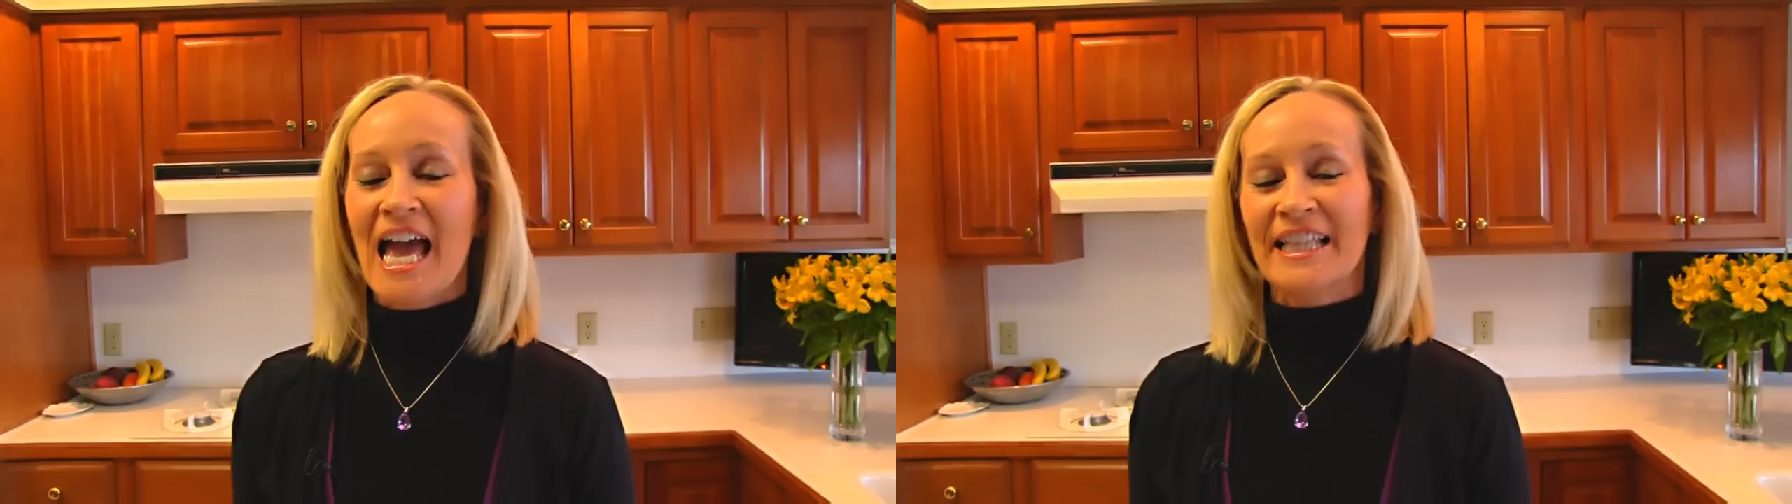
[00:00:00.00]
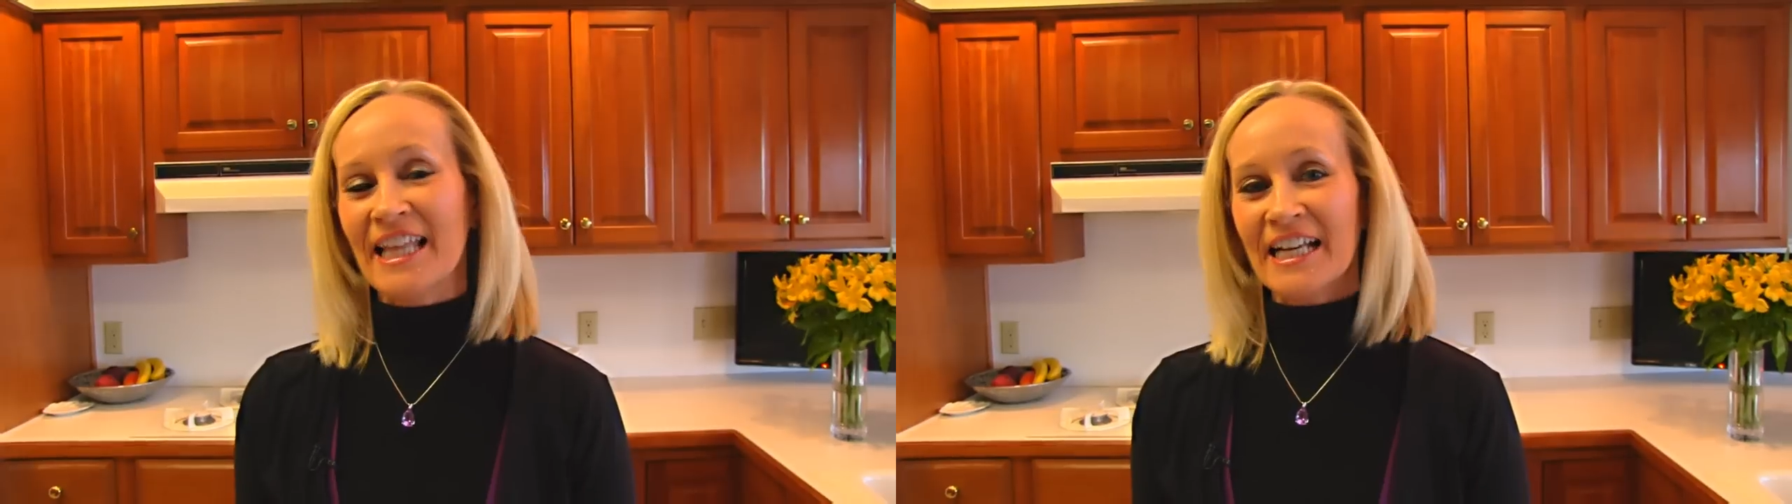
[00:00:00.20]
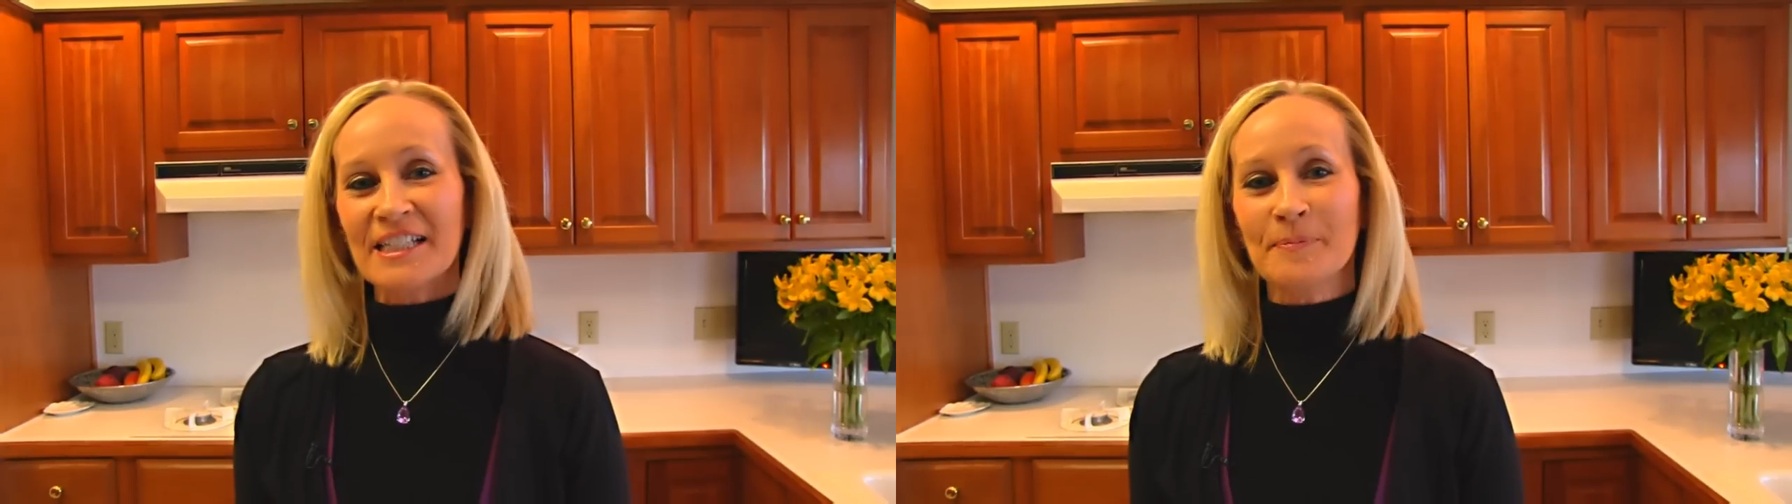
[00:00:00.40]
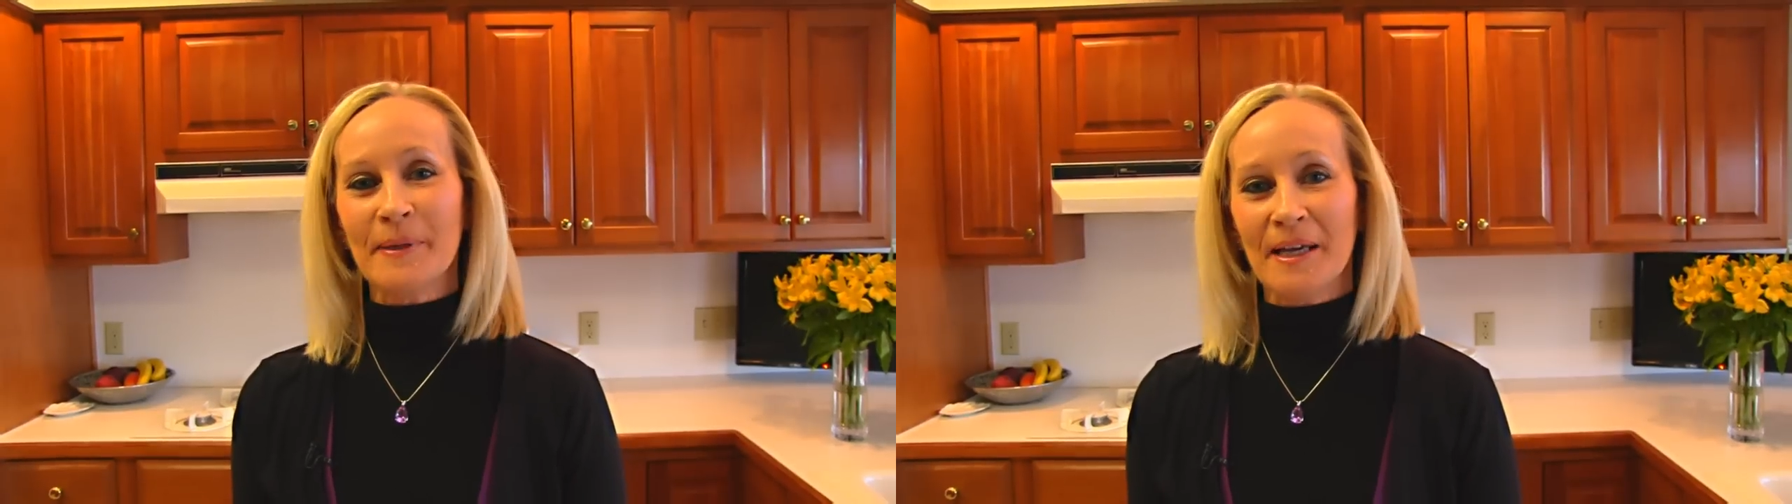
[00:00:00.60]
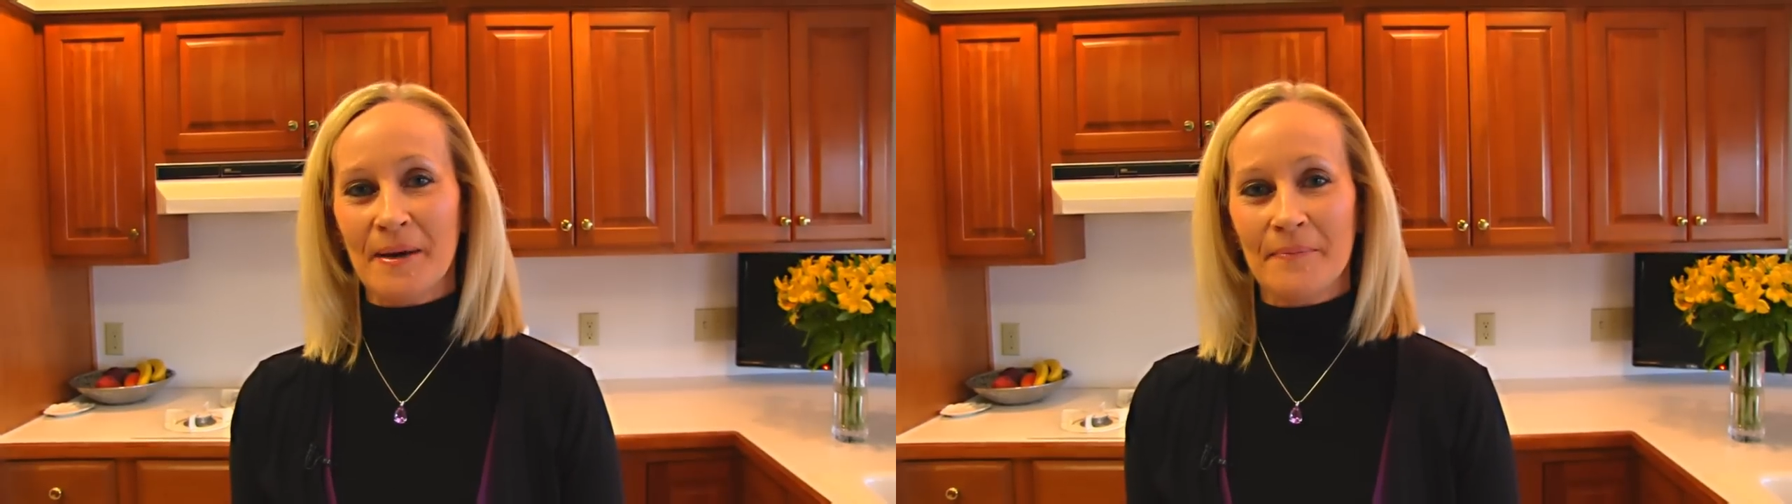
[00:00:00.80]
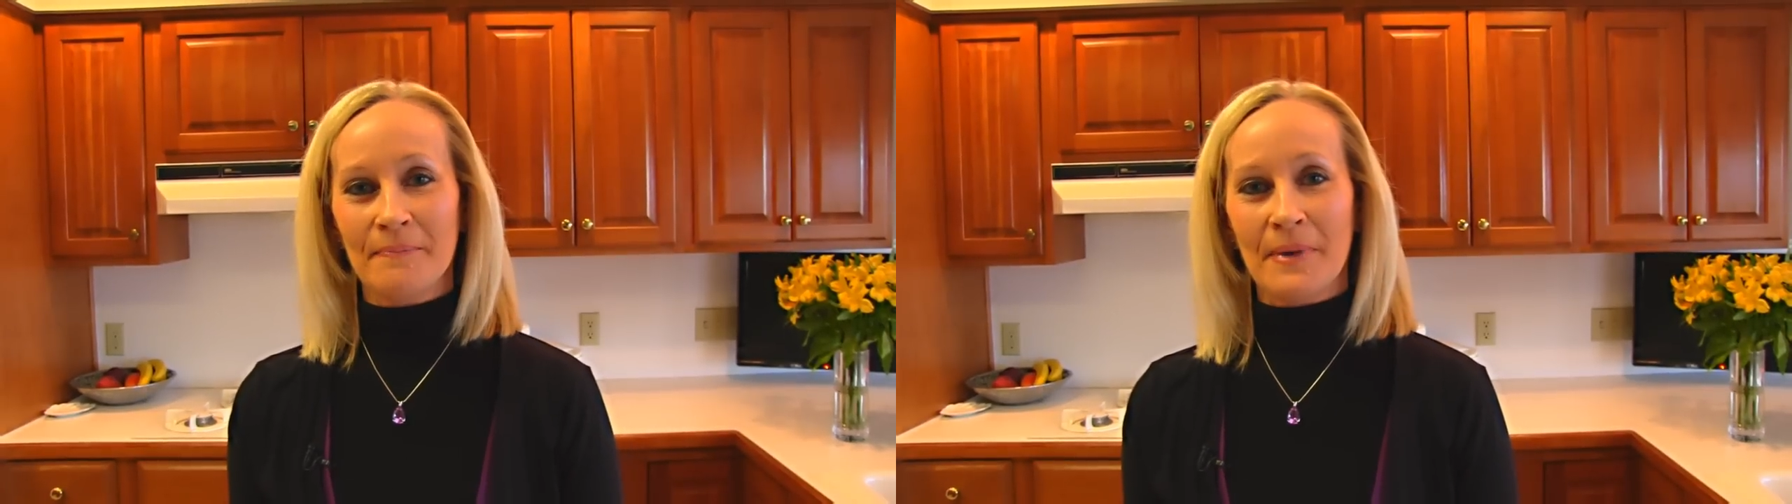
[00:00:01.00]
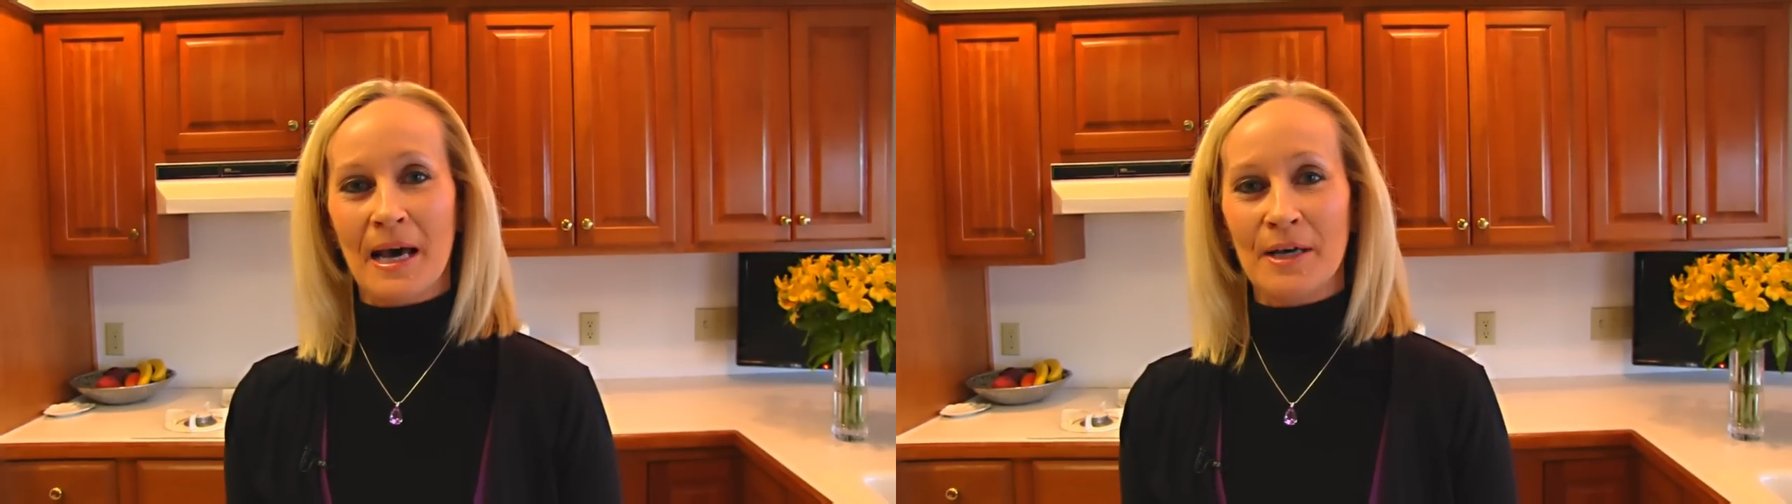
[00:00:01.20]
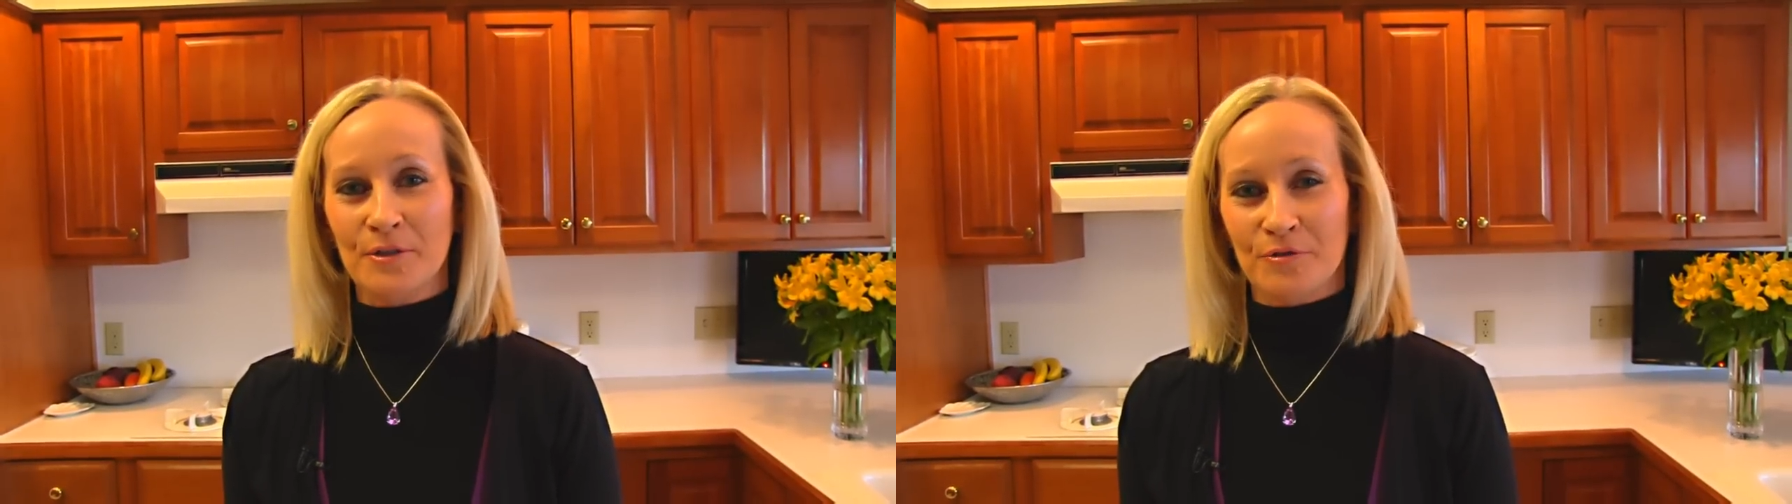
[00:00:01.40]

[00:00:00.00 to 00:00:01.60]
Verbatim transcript: And that has become uh,